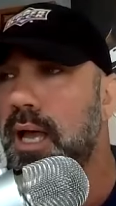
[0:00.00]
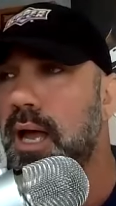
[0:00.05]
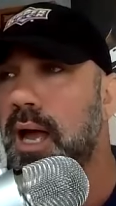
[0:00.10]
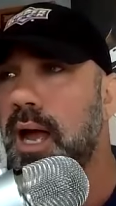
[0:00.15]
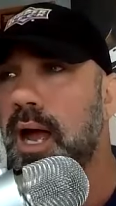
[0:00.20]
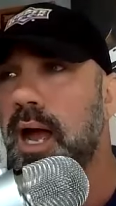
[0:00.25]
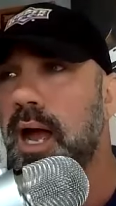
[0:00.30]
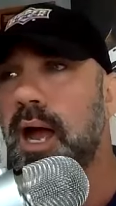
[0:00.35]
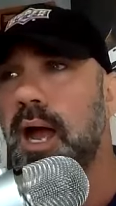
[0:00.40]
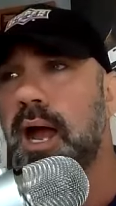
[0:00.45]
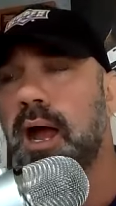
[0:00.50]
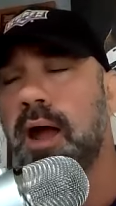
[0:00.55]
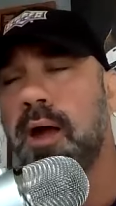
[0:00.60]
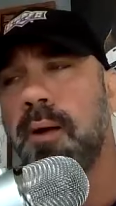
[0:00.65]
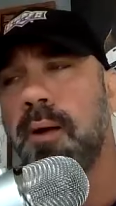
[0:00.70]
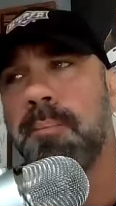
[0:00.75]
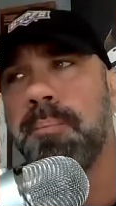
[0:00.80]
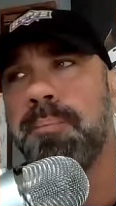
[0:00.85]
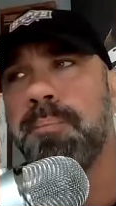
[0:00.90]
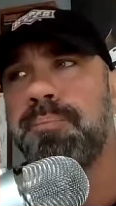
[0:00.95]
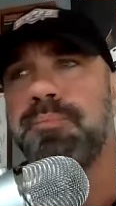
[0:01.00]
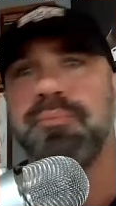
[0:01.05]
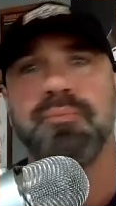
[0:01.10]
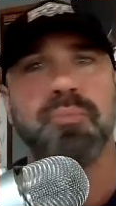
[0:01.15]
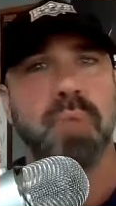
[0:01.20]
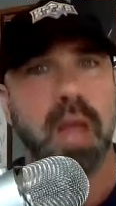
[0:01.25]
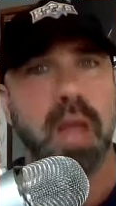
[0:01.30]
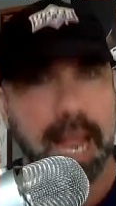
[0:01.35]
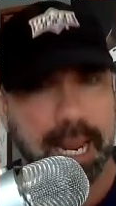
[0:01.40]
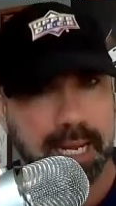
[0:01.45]
I
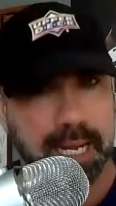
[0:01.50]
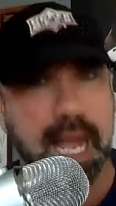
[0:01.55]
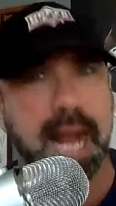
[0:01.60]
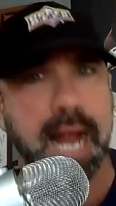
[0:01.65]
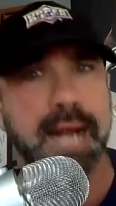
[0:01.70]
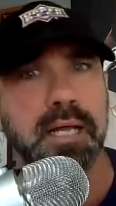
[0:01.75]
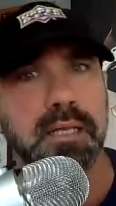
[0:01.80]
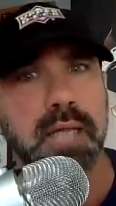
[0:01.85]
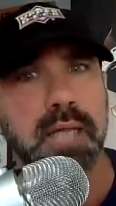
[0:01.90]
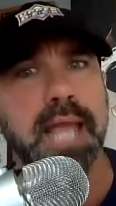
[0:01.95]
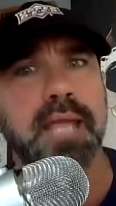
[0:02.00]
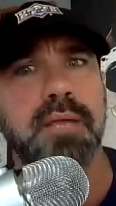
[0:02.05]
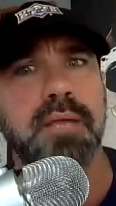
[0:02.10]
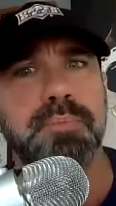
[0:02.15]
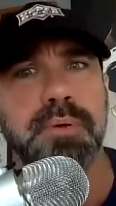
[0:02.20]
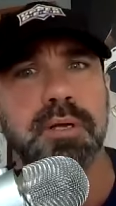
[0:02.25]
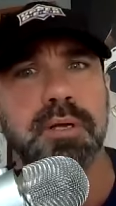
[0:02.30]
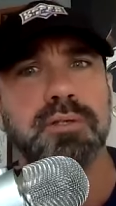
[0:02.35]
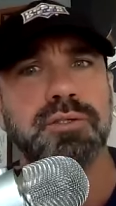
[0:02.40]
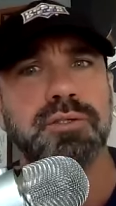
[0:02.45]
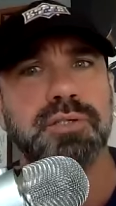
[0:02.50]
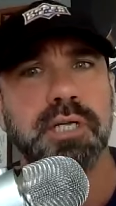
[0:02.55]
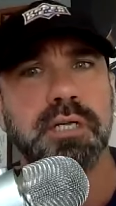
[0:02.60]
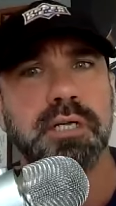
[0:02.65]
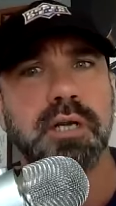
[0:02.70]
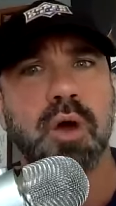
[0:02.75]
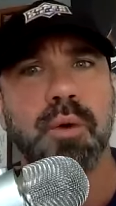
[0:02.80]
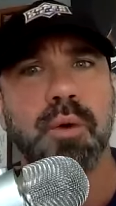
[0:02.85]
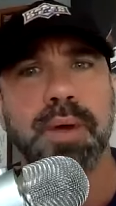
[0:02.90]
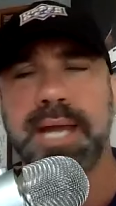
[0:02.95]
kind of like Bill
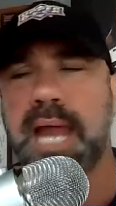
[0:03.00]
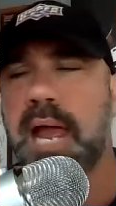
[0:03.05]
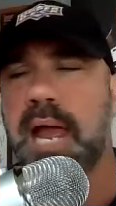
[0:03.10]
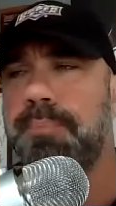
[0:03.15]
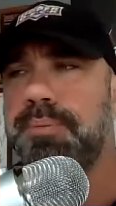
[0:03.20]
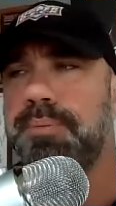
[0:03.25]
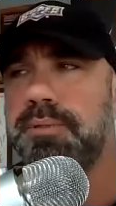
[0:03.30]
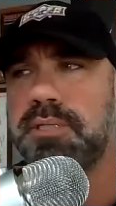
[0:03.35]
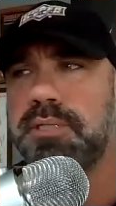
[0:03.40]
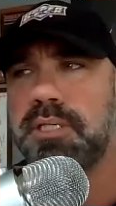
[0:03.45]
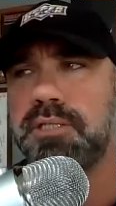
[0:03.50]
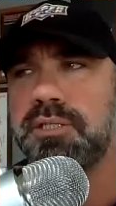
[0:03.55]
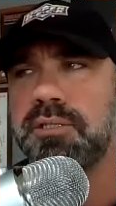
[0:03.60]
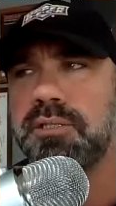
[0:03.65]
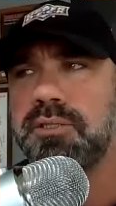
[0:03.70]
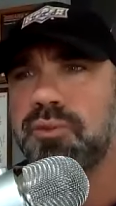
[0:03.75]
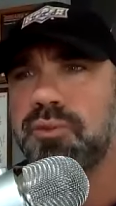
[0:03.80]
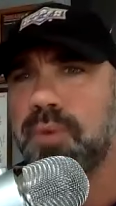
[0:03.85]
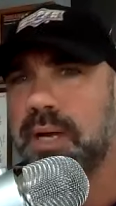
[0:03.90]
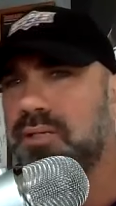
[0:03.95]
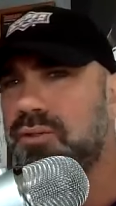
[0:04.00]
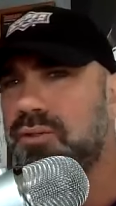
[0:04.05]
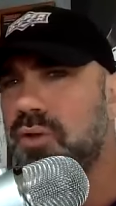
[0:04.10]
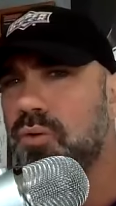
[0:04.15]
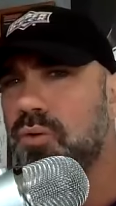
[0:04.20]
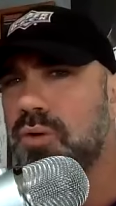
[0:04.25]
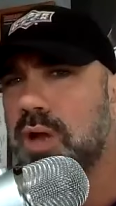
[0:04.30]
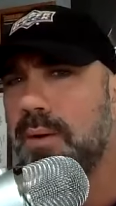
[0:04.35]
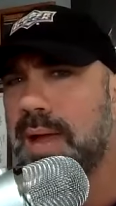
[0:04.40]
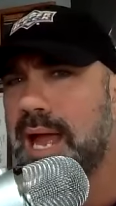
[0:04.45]
Zito in that position, so I
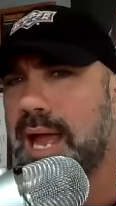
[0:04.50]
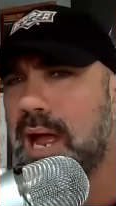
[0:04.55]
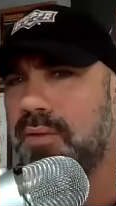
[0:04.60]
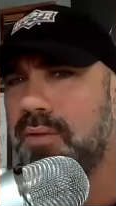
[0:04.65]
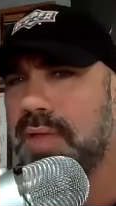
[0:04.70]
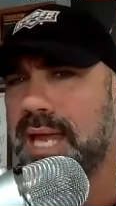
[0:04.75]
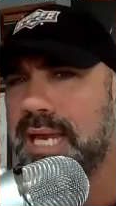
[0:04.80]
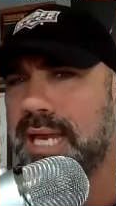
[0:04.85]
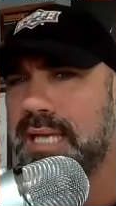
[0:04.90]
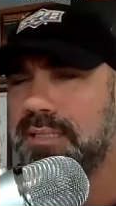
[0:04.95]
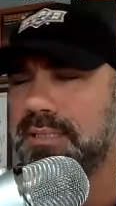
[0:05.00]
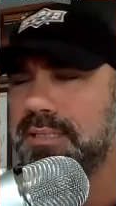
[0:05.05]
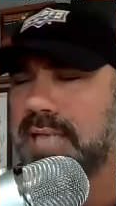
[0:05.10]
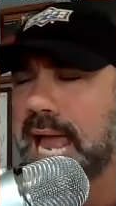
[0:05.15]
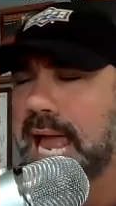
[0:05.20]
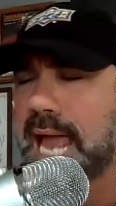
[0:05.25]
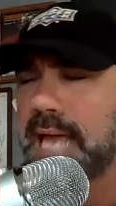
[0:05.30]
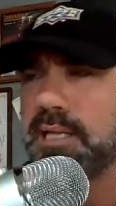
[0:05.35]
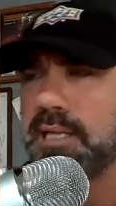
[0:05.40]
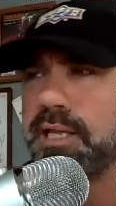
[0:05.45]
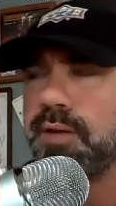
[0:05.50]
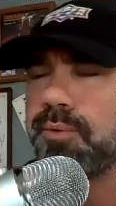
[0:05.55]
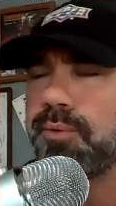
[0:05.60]
don't know how that exactly